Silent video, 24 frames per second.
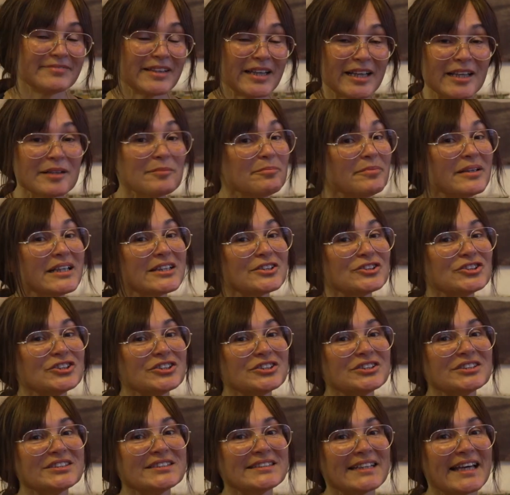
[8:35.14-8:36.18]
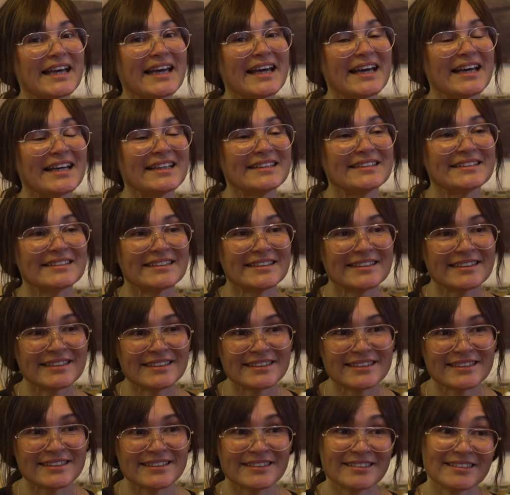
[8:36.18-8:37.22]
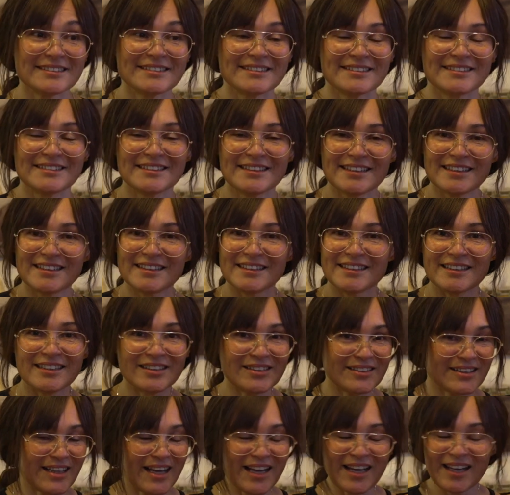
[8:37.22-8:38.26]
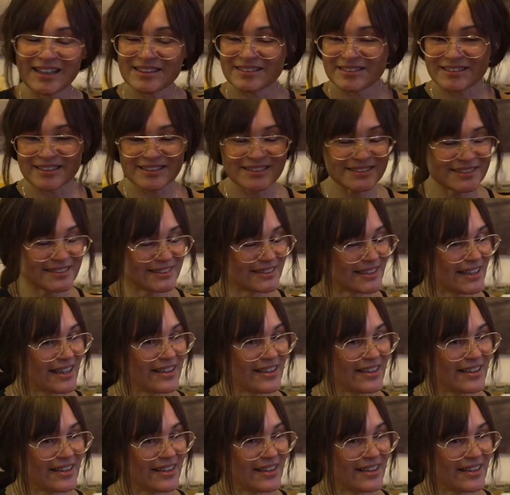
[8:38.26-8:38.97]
in pictures, and I list